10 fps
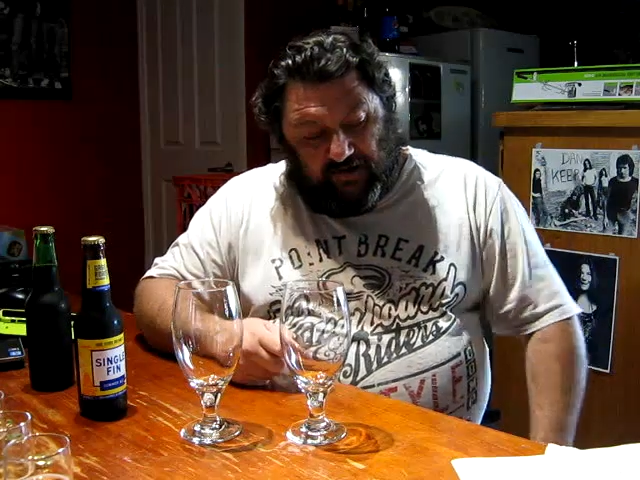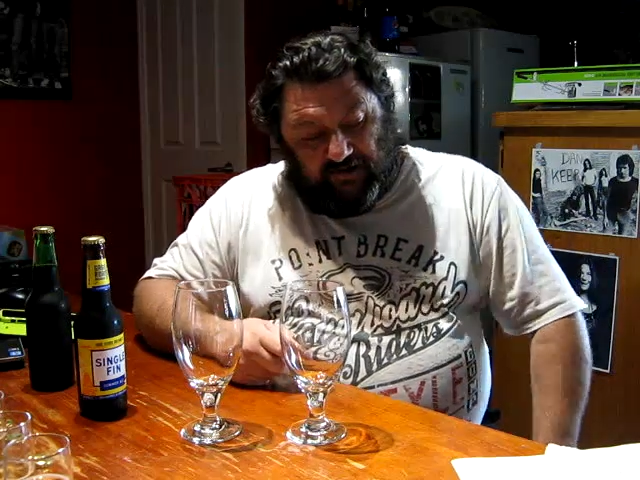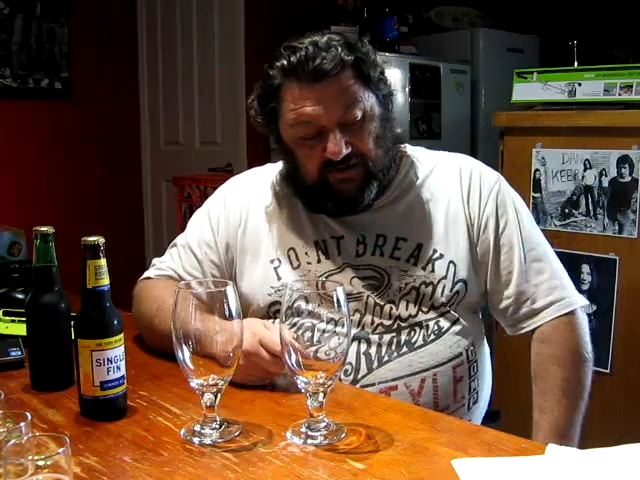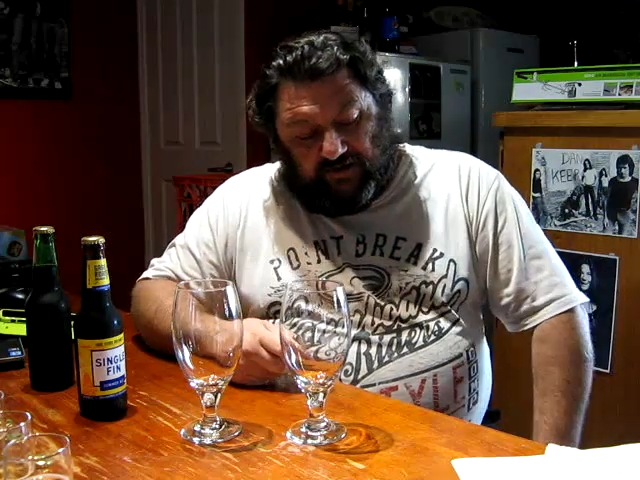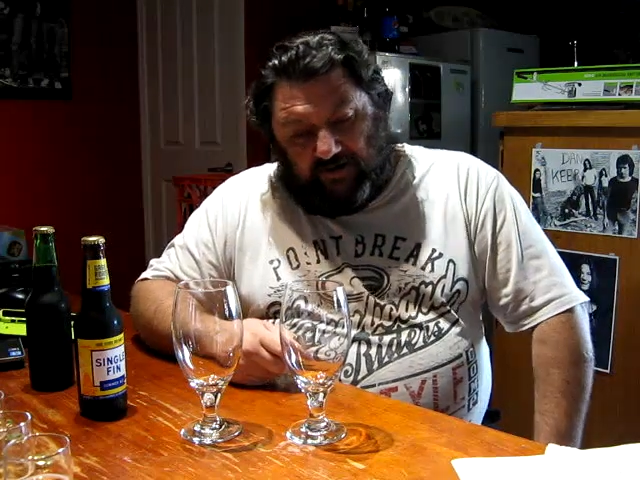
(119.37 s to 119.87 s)

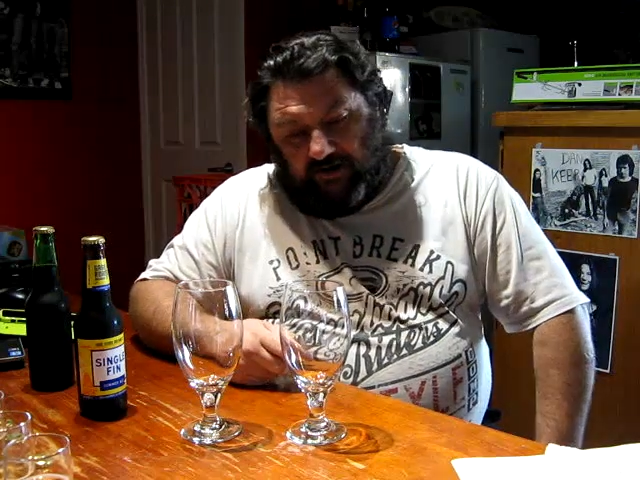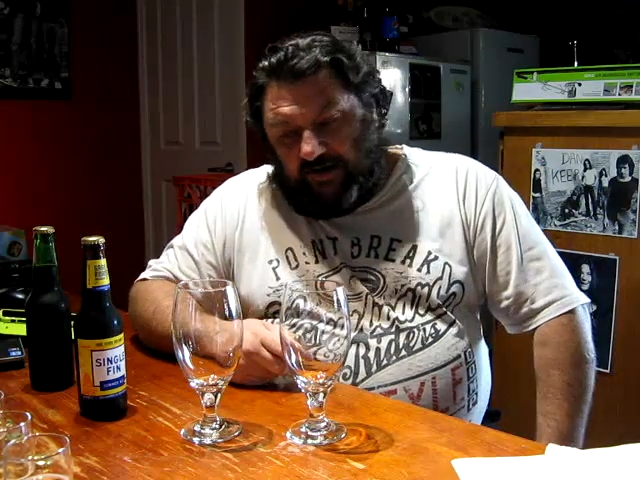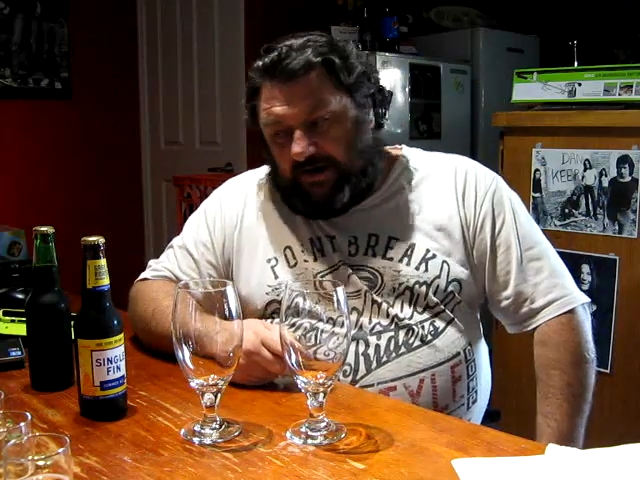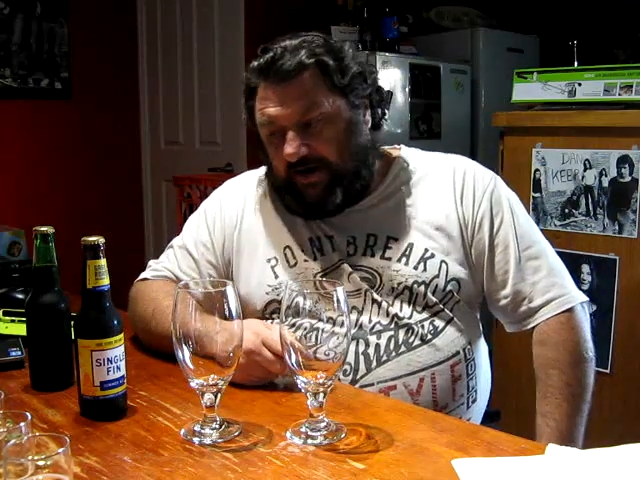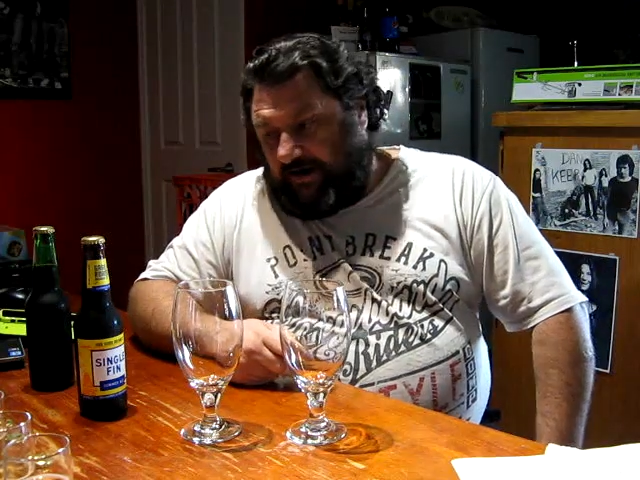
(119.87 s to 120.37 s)
So
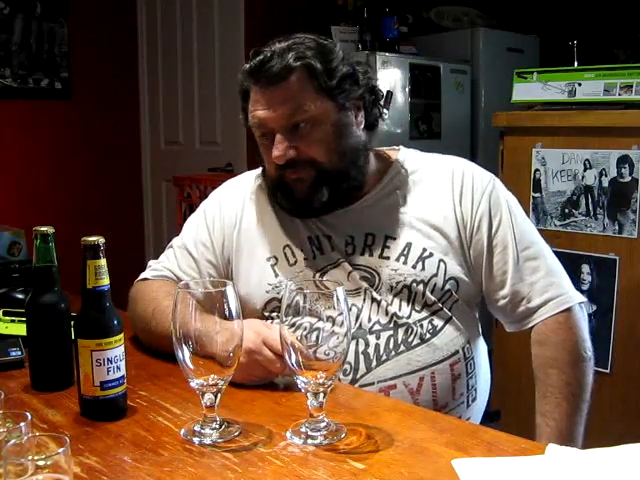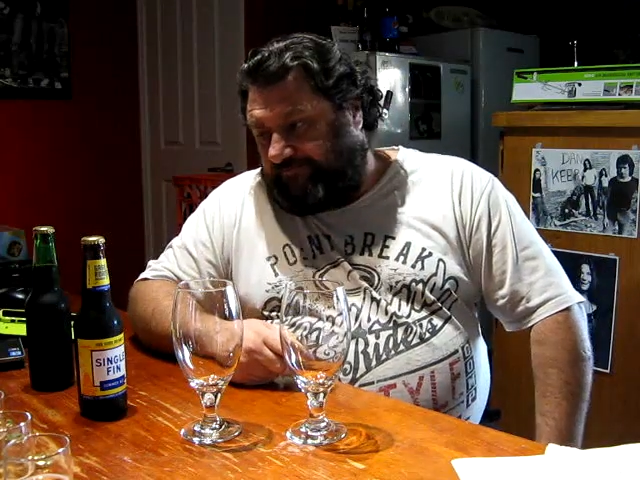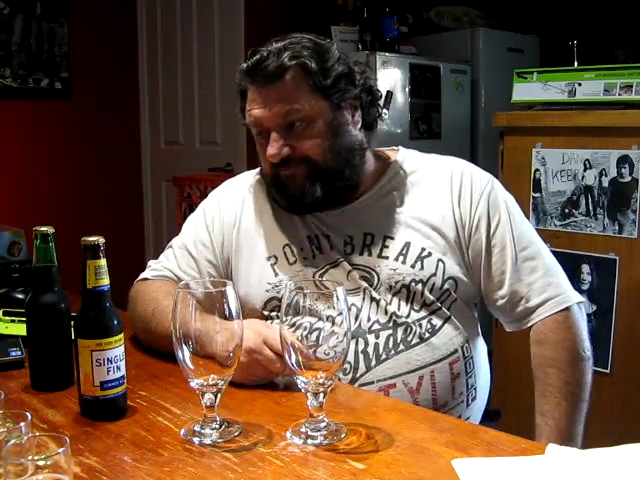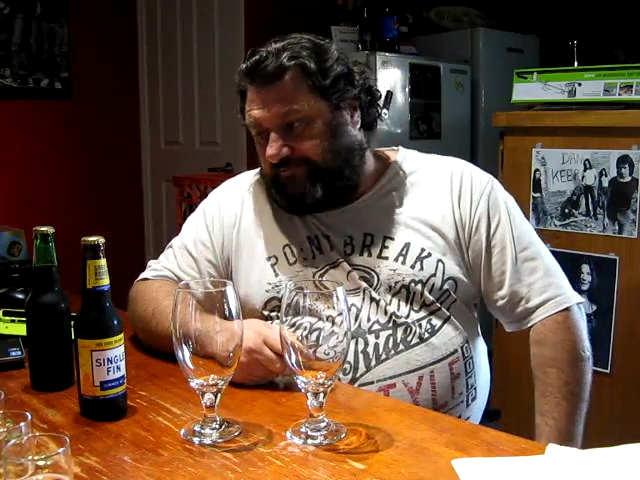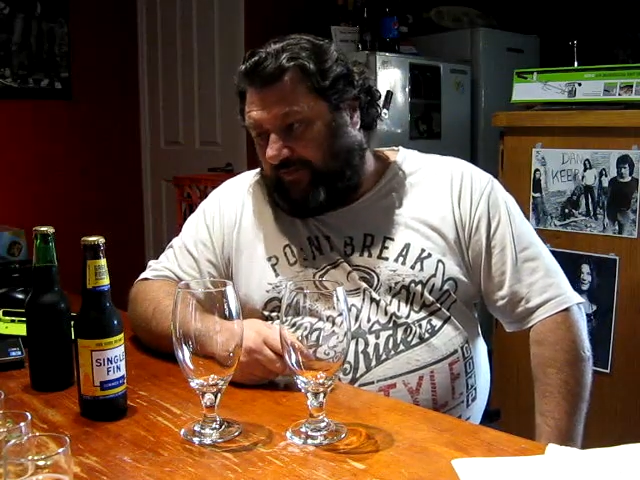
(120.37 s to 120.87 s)
I'm
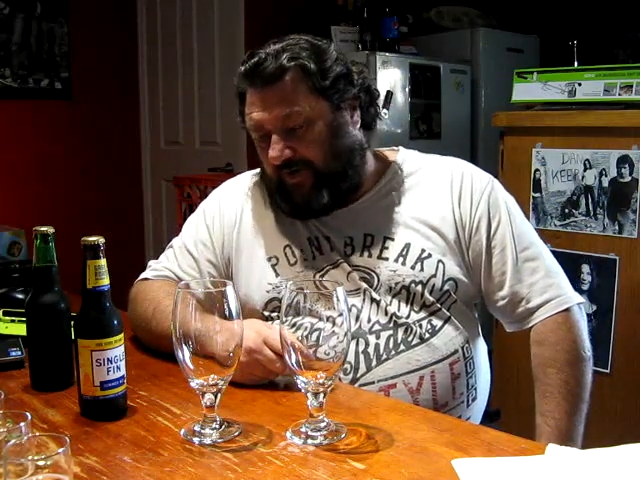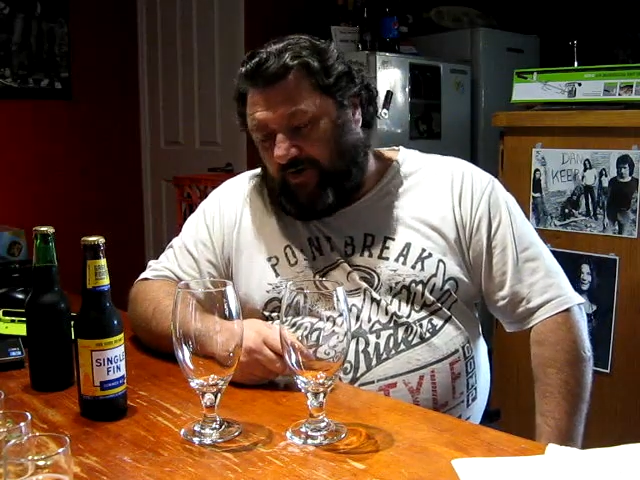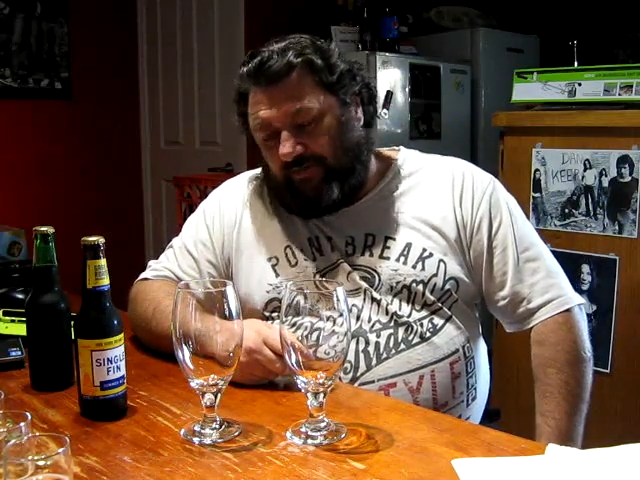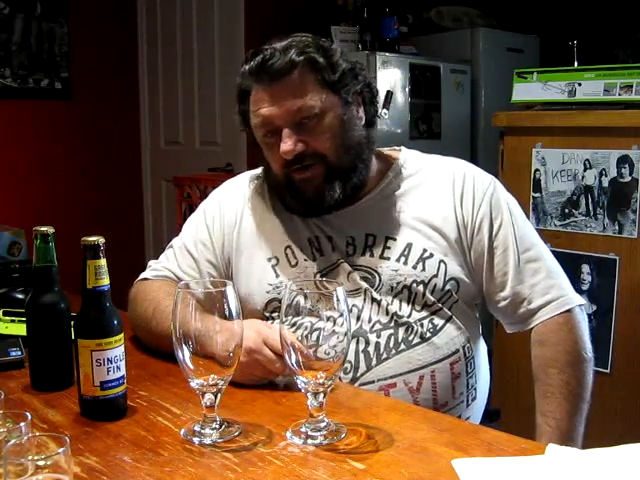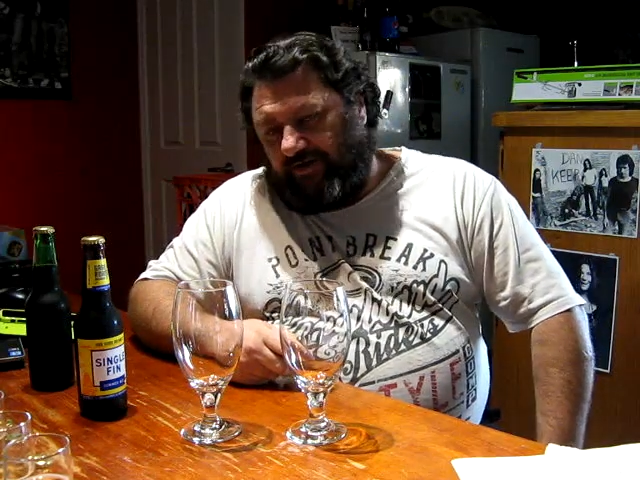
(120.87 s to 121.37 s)

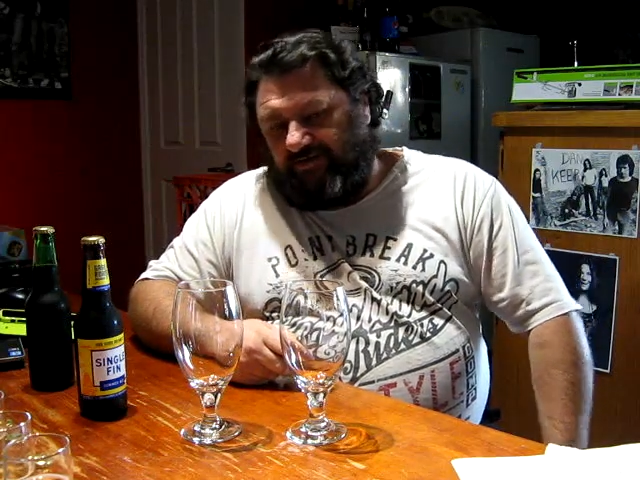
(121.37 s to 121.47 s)
not going to